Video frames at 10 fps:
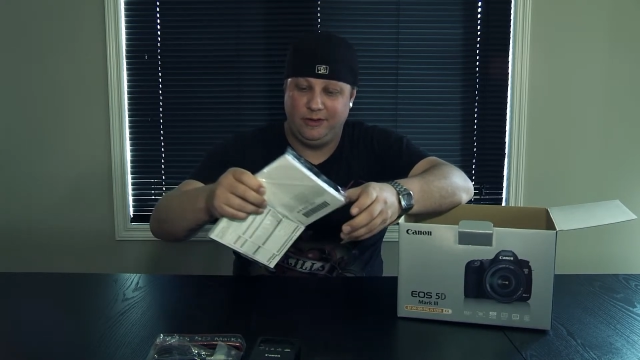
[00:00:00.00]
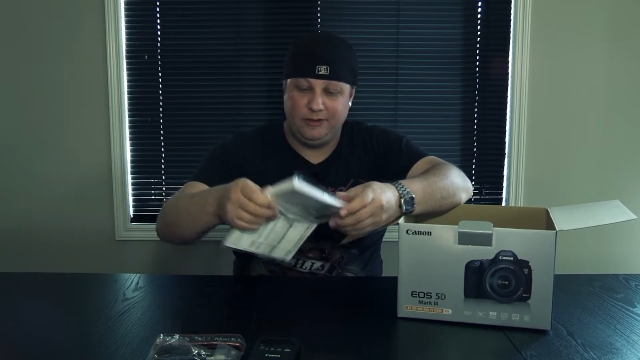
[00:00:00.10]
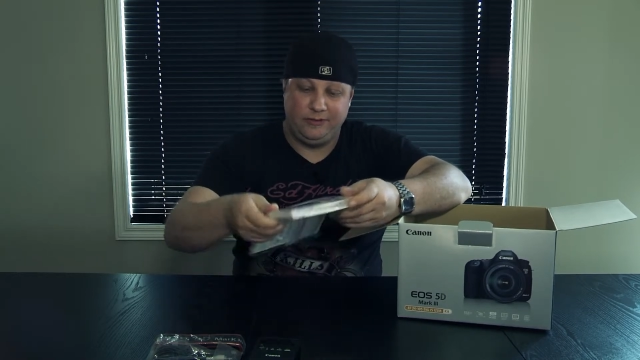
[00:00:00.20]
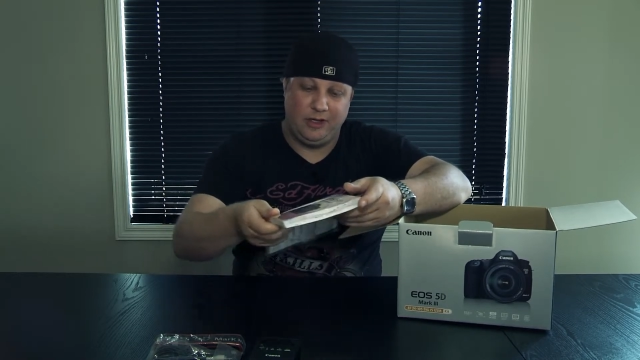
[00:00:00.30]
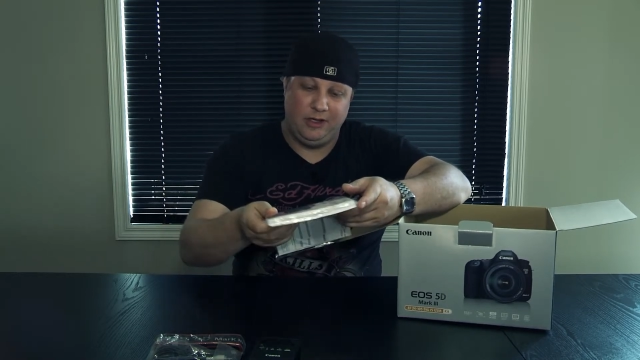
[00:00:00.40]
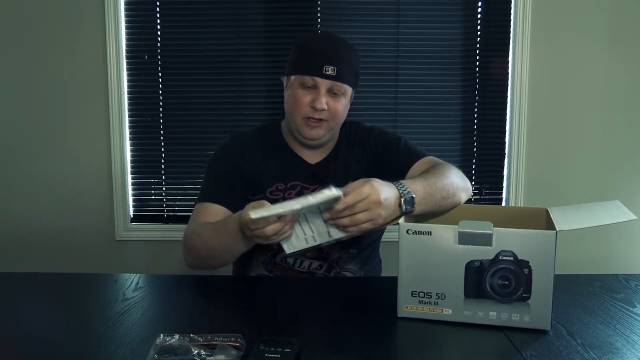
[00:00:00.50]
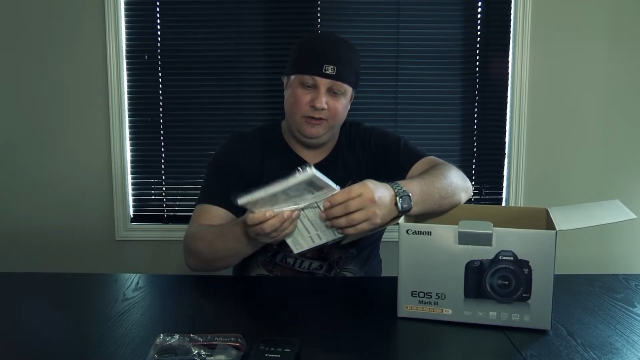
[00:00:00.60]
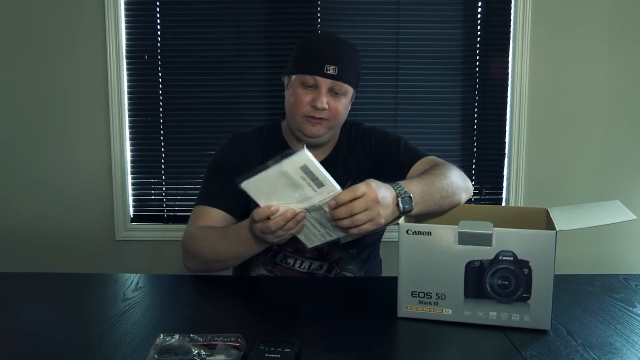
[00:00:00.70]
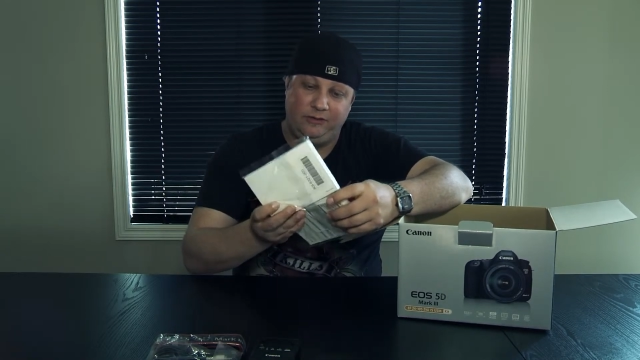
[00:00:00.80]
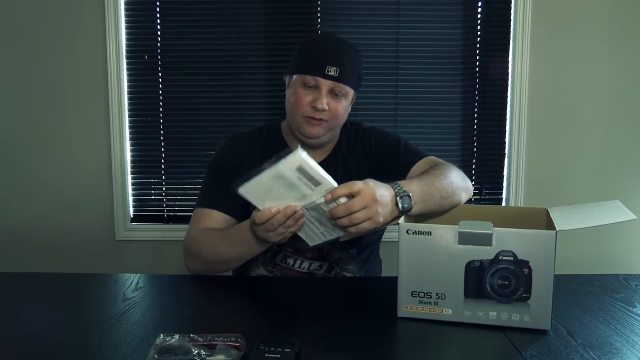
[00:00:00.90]
that's kind of
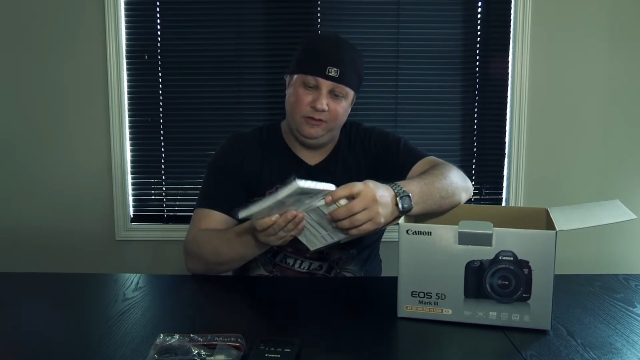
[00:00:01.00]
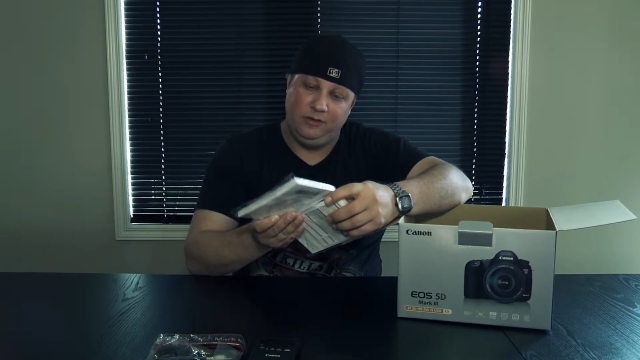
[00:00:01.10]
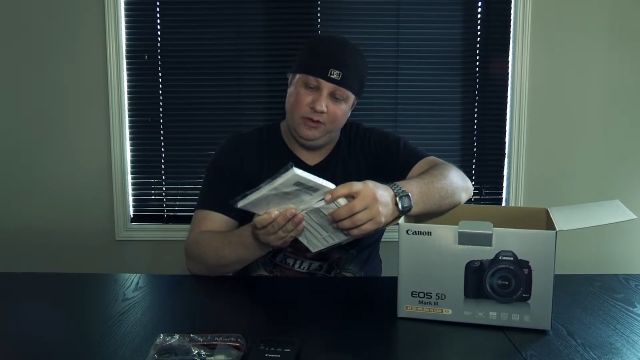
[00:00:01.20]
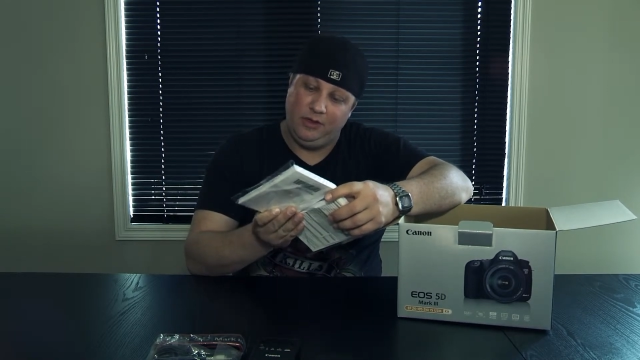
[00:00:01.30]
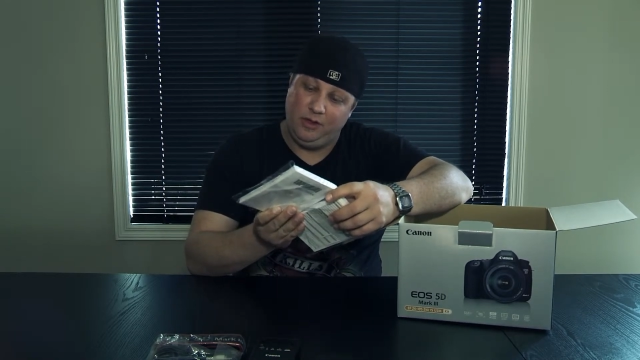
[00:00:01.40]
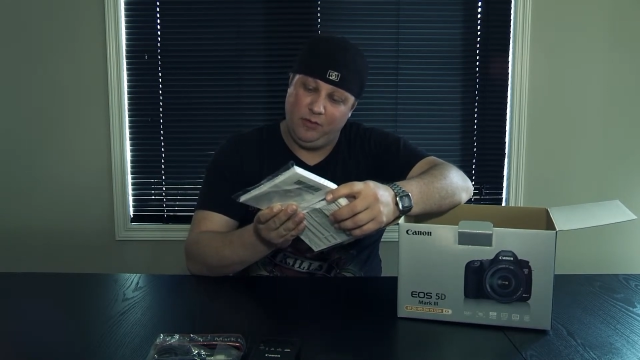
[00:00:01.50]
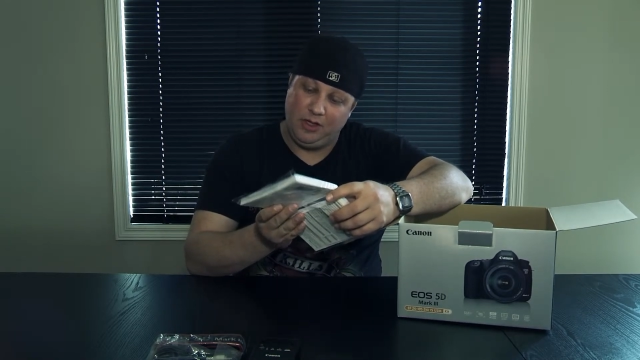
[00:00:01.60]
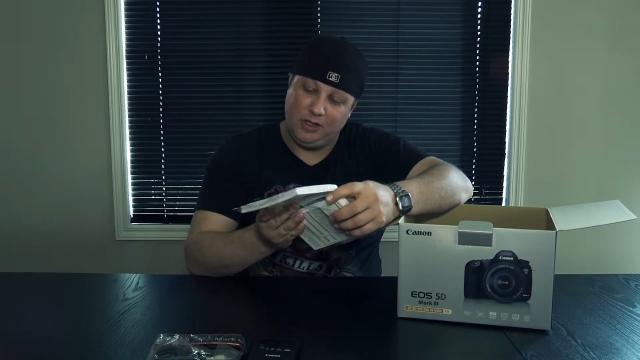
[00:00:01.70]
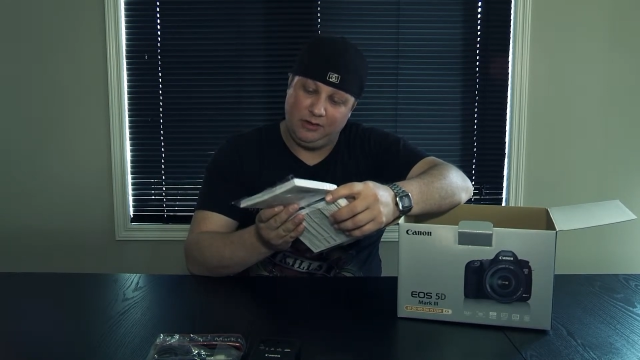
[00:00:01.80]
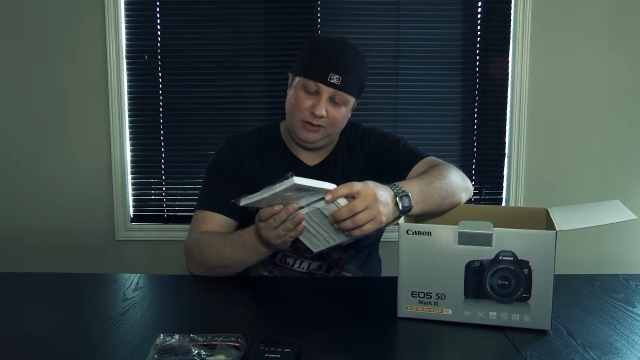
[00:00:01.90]
nice. Then we
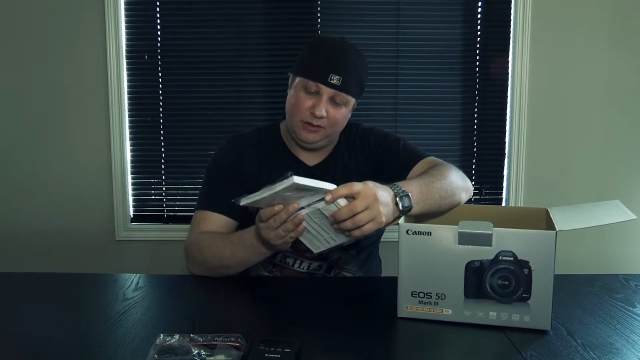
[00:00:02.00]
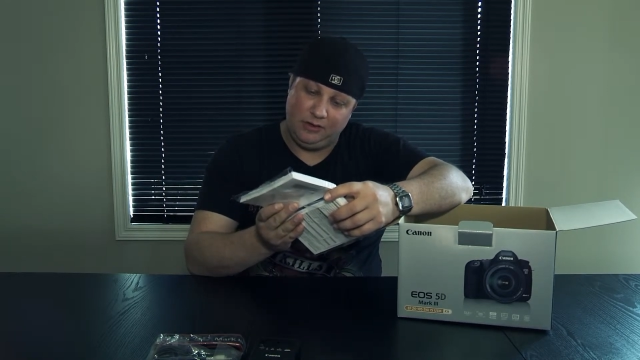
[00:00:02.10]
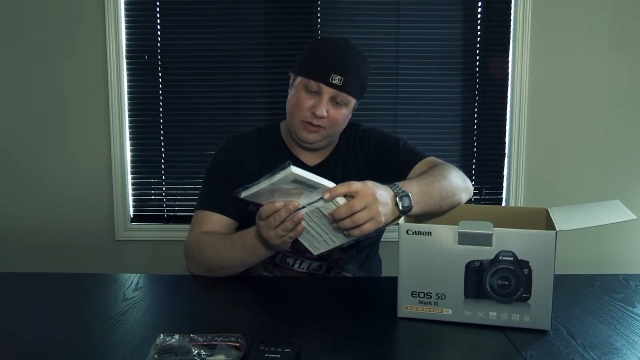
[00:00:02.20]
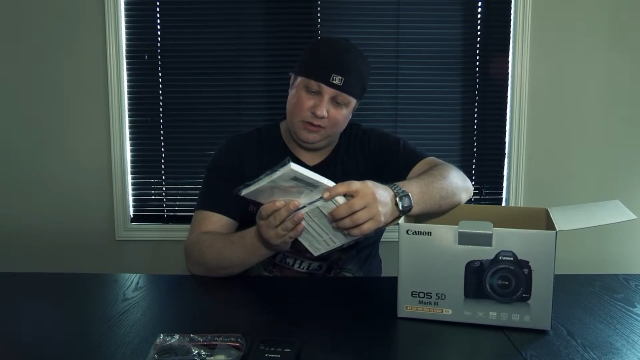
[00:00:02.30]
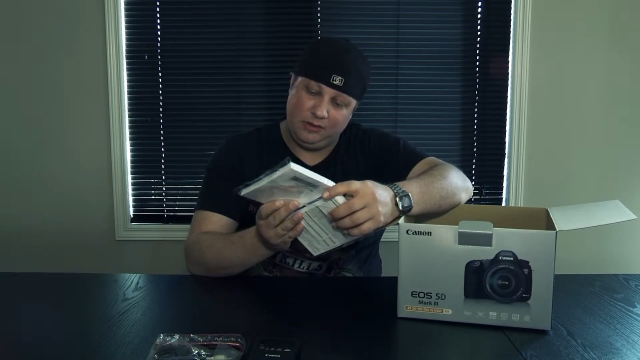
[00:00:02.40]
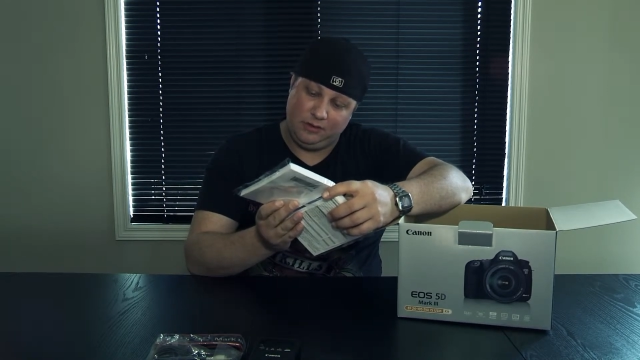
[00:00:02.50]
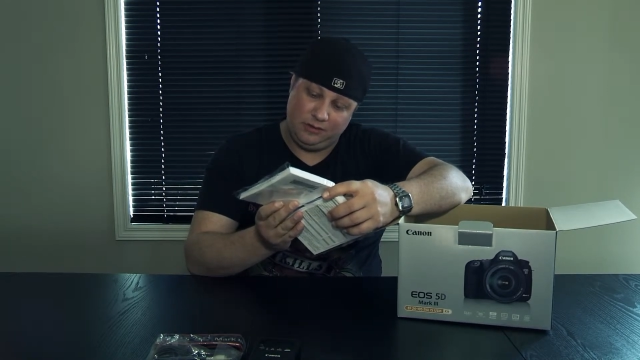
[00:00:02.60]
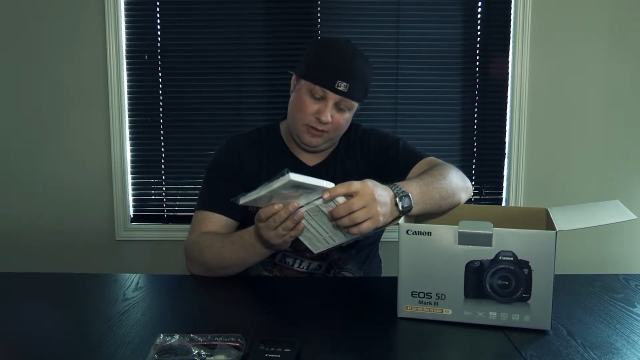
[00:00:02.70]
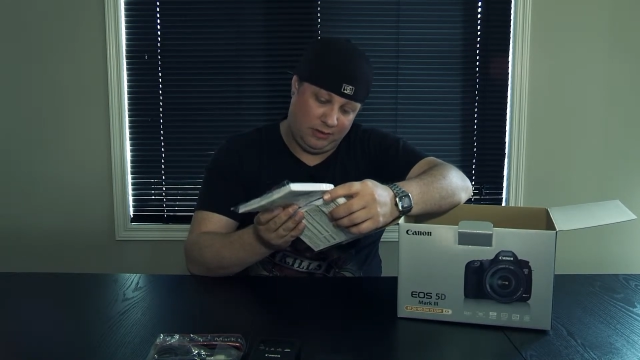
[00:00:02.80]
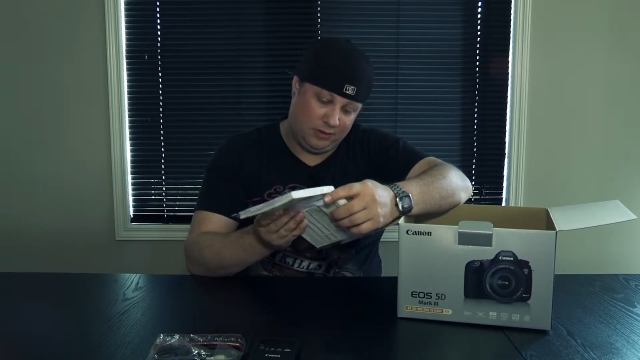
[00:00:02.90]
got
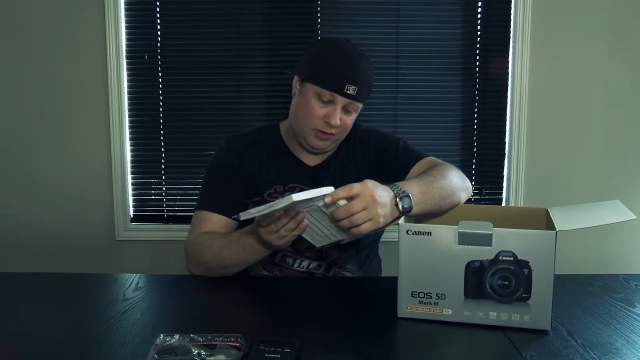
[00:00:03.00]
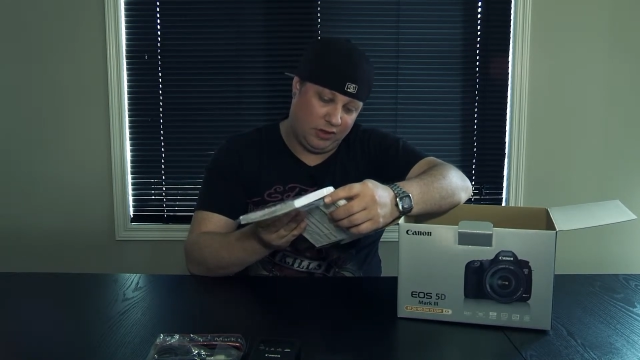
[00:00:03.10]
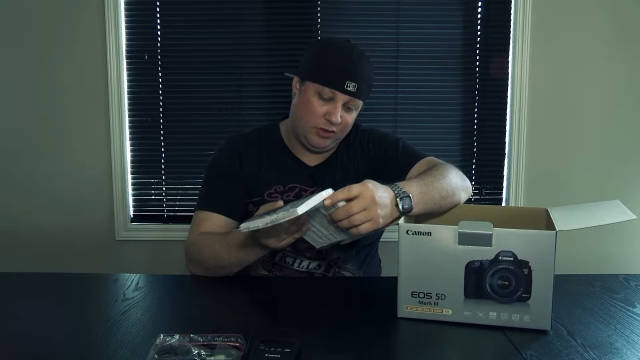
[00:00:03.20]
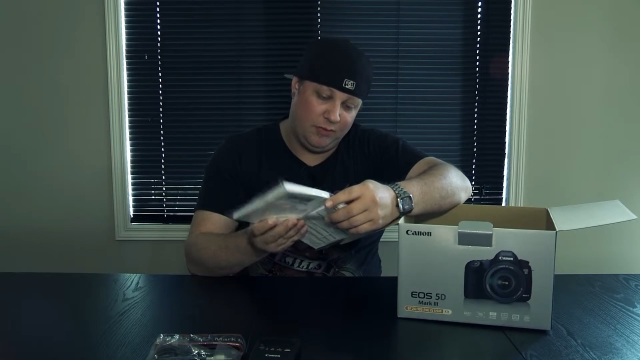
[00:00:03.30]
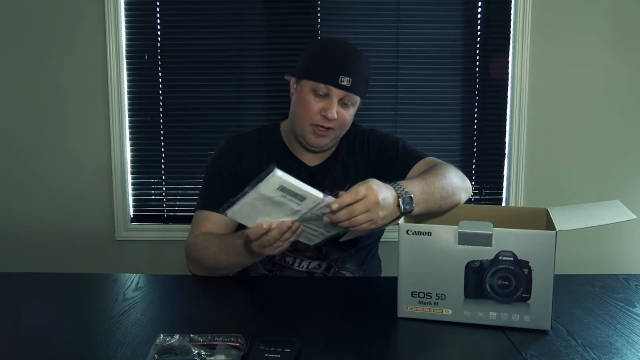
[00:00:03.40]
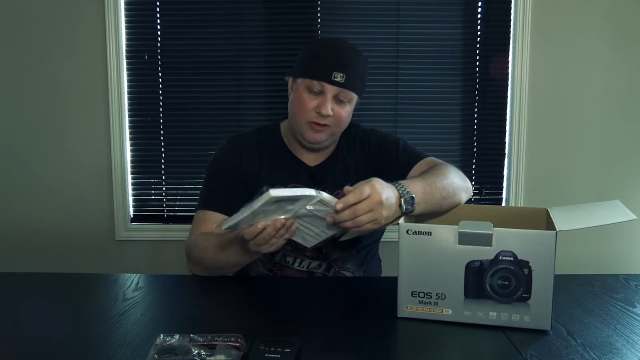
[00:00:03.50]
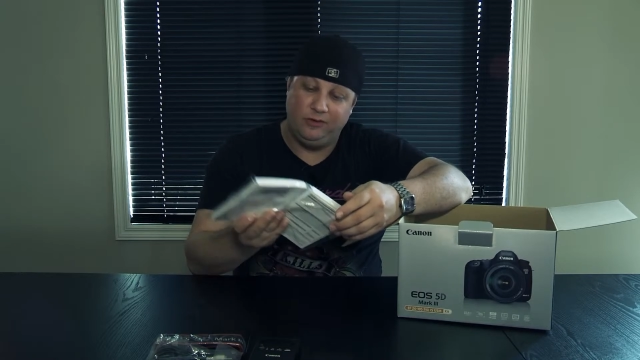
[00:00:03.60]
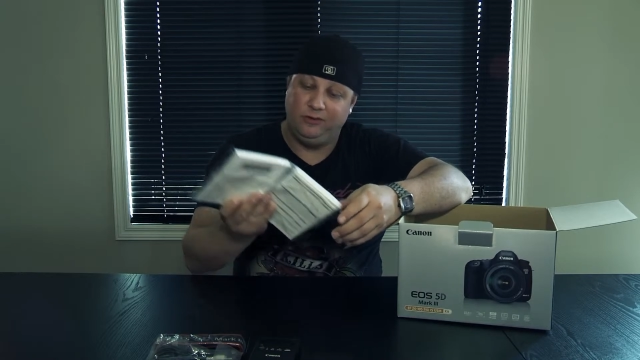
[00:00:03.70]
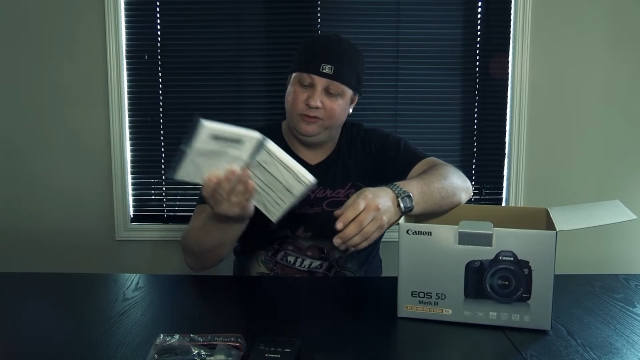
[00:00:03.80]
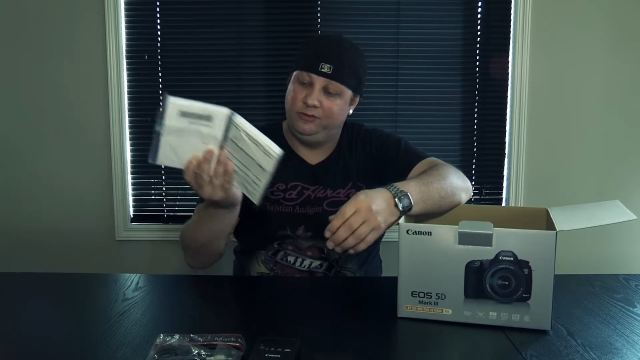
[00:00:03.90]
instruction
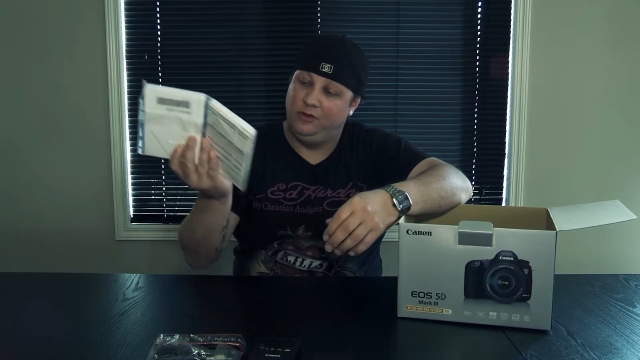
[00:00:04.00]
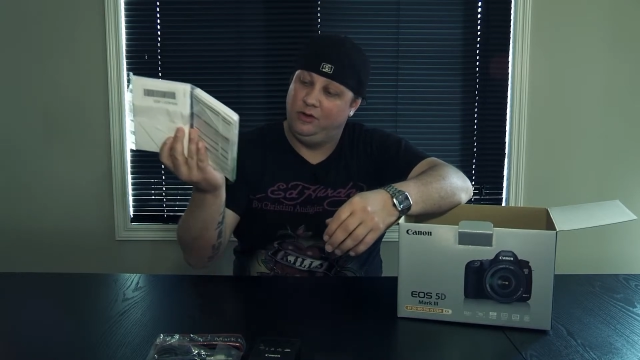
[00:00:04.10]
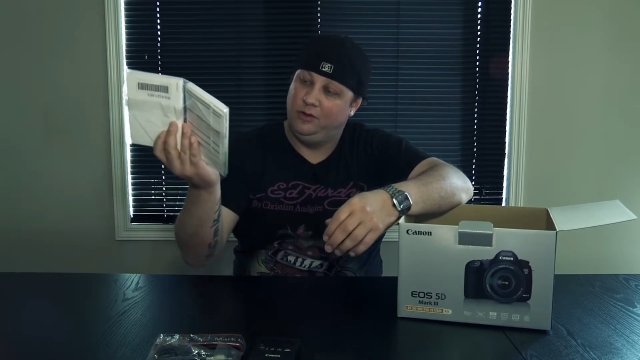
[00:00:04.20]
manuals.